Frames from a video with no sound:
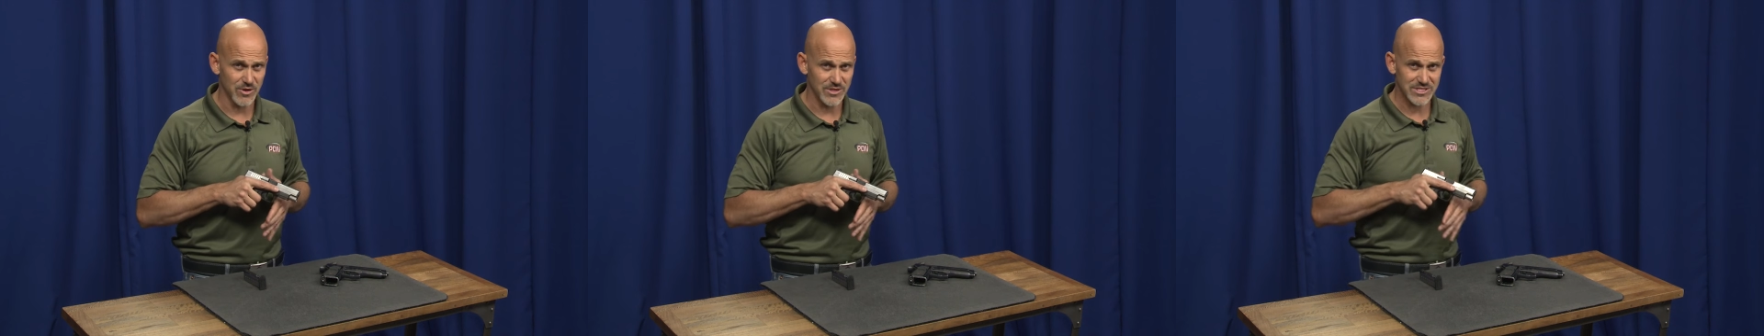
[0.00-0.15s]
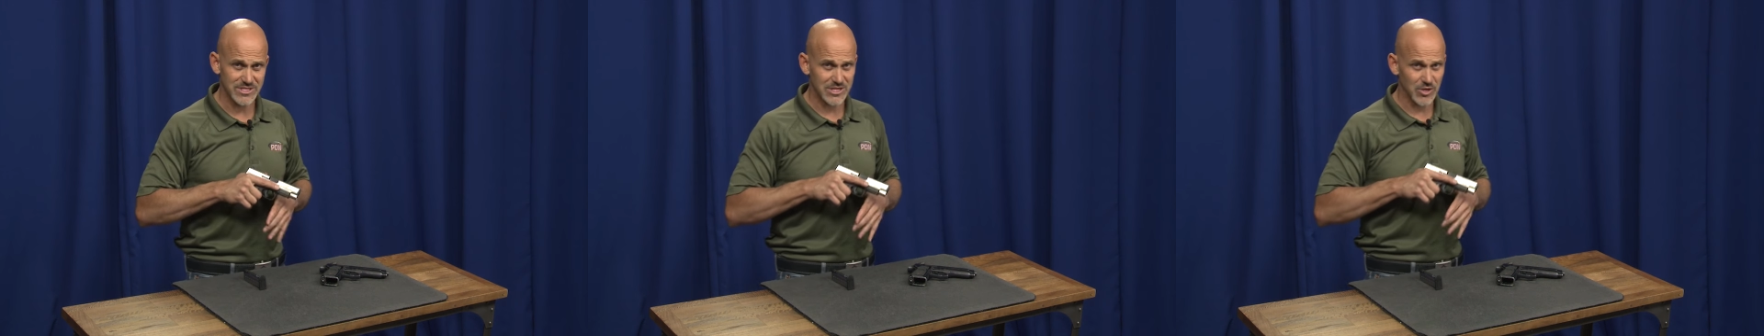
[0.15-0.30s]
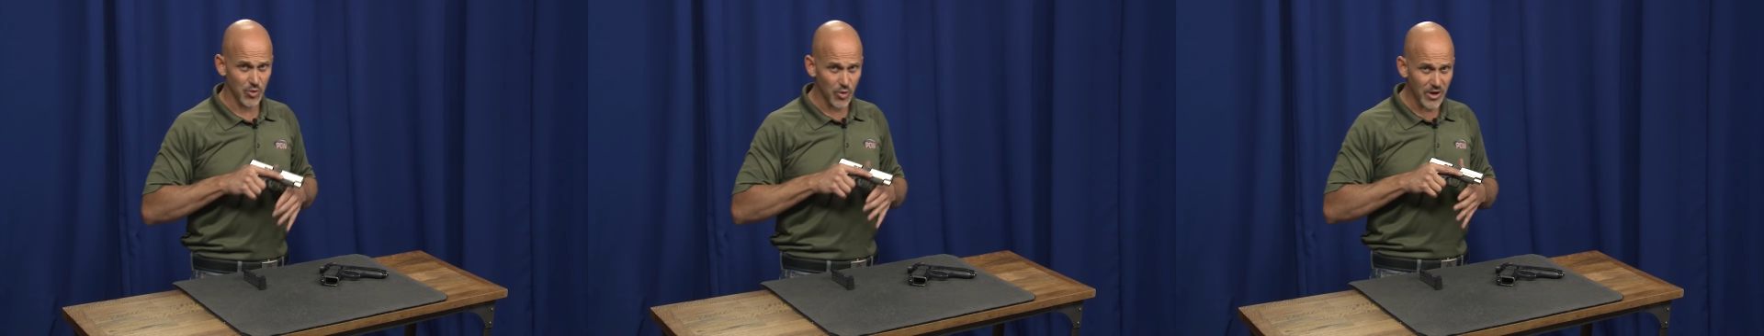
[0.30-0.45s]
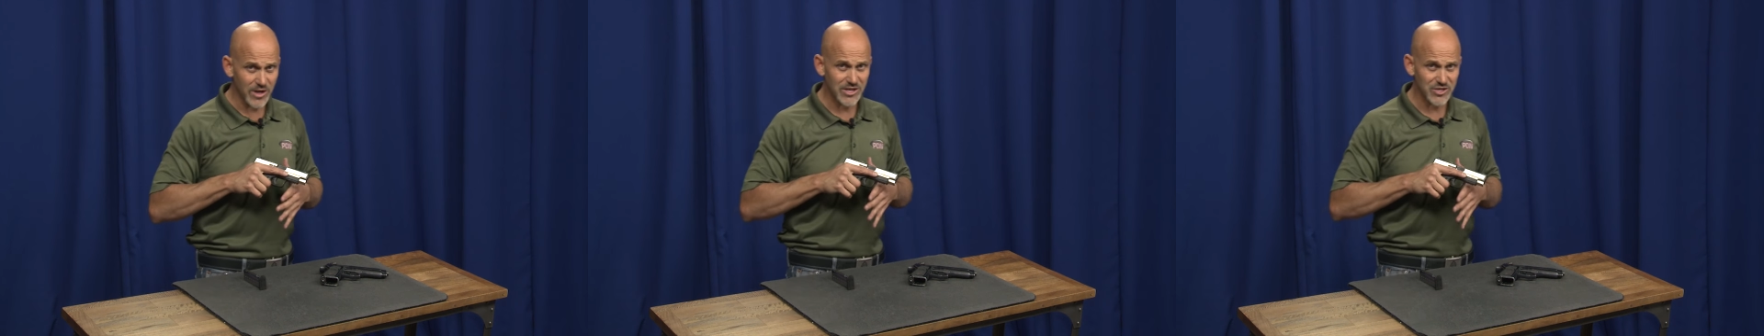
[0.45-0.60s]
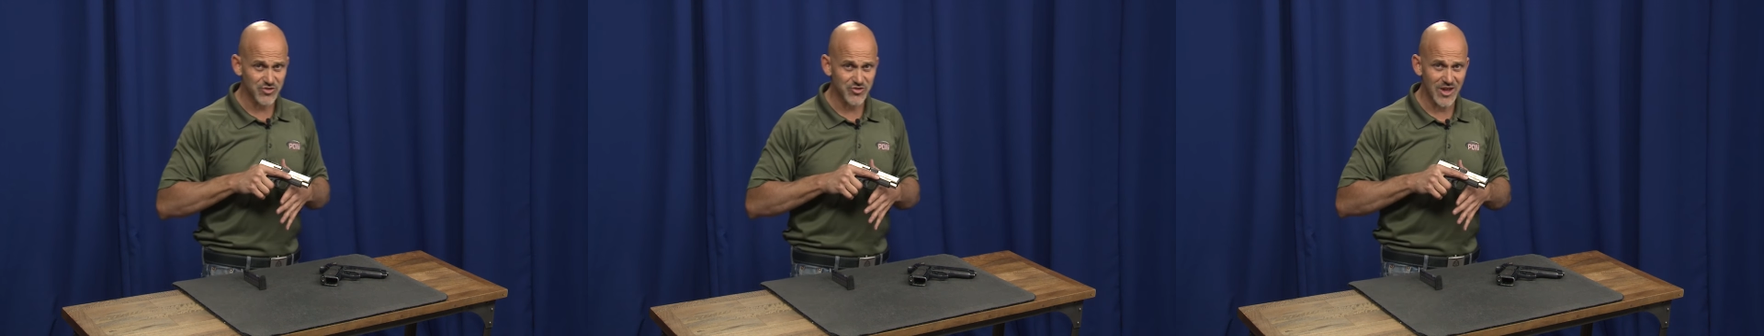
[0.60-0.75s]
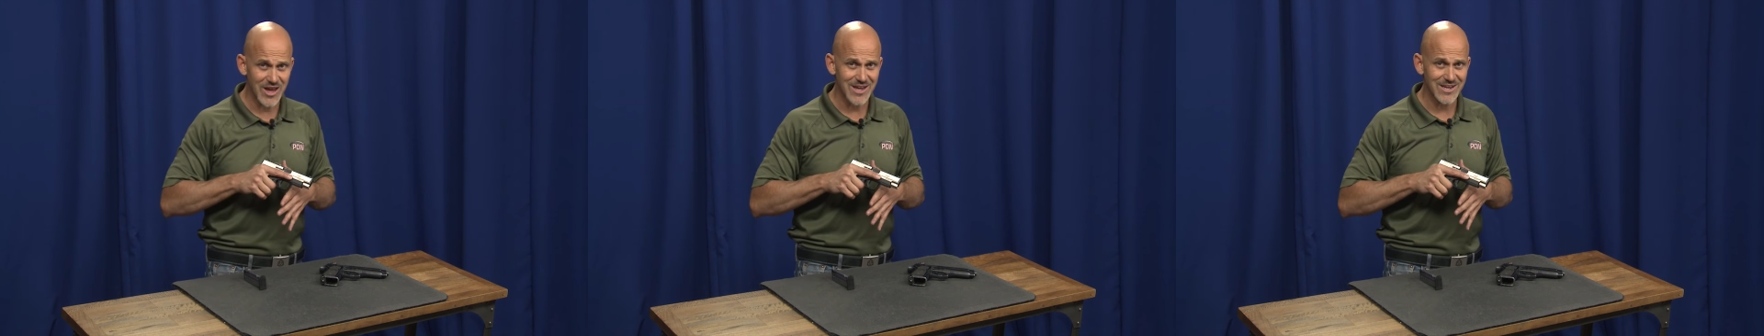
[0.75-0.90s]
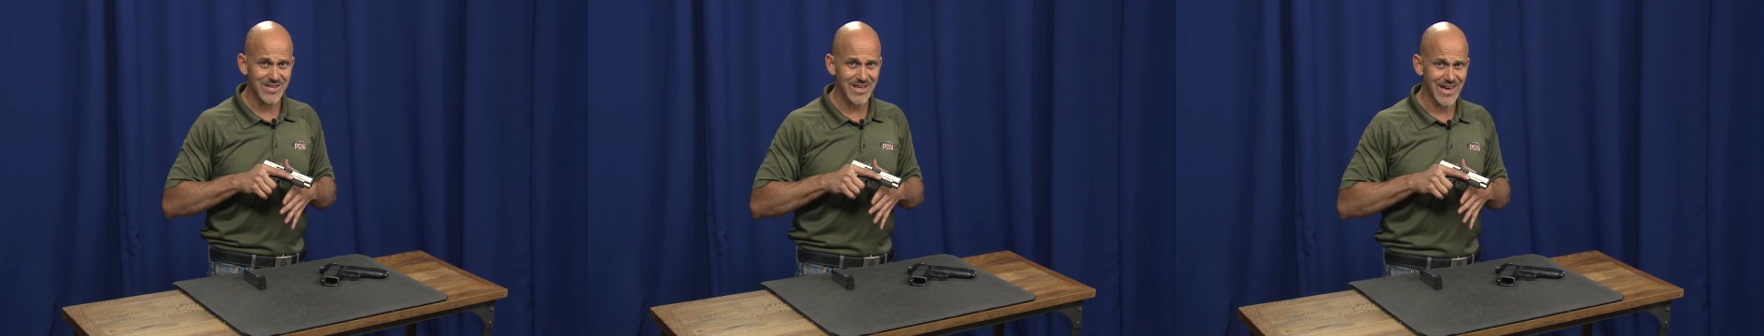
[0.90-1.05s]
it's going to
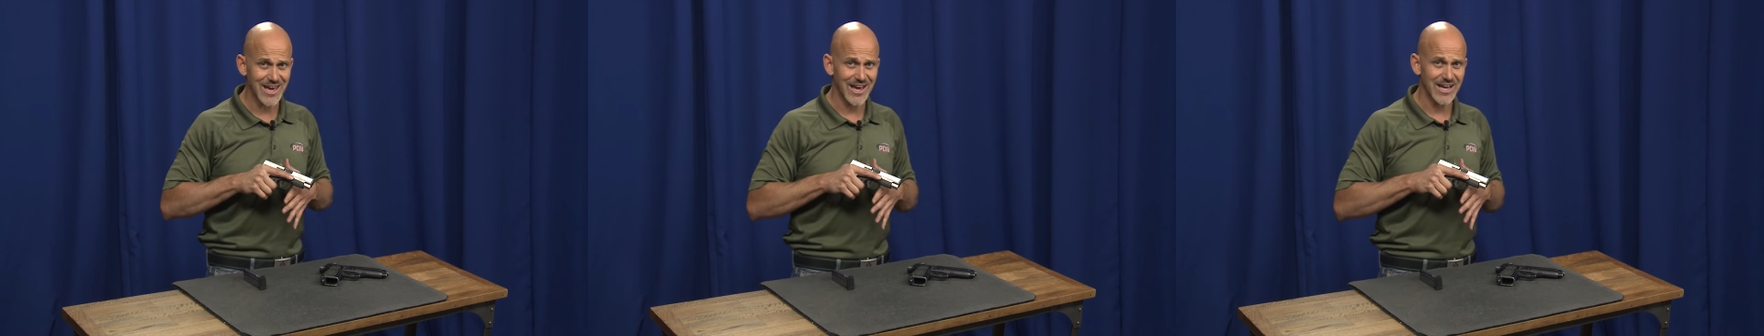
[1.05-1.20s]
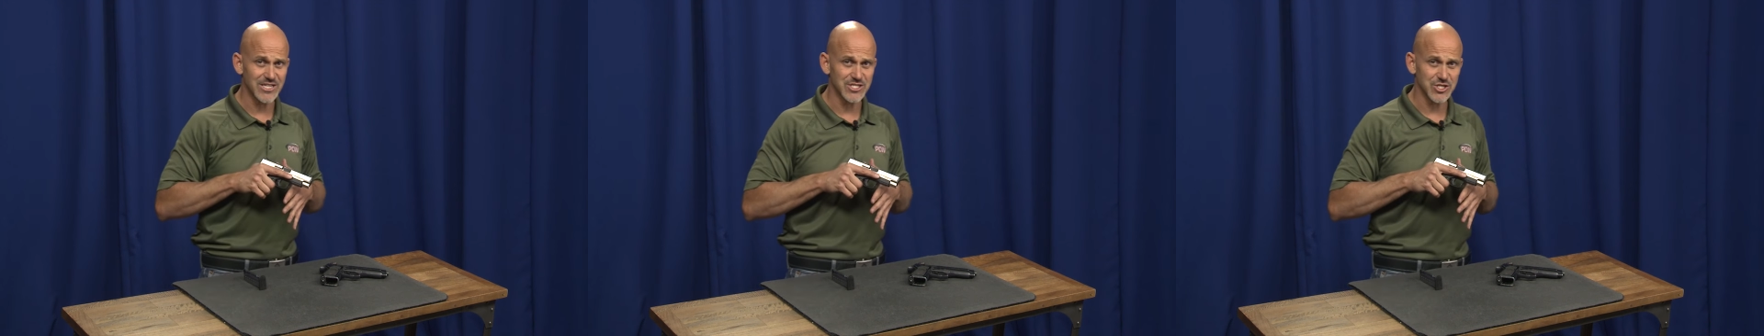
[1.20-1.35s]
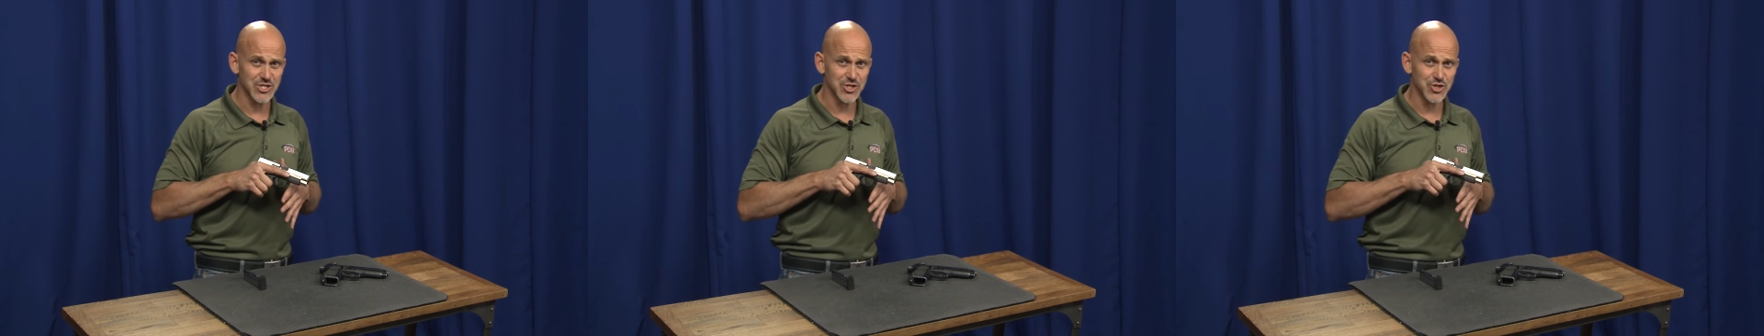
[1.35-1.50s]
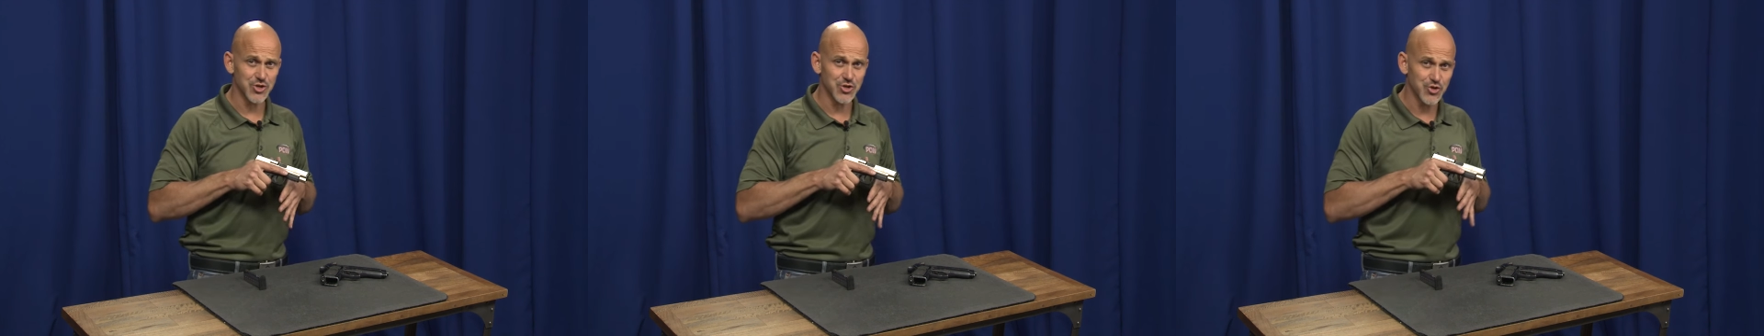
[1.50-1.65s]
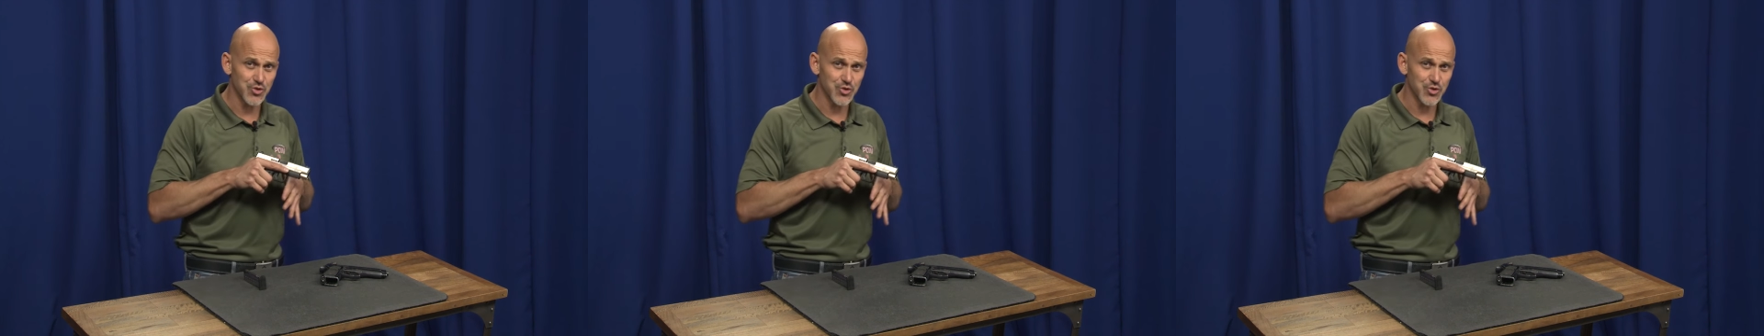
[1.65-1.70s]
stay engaged until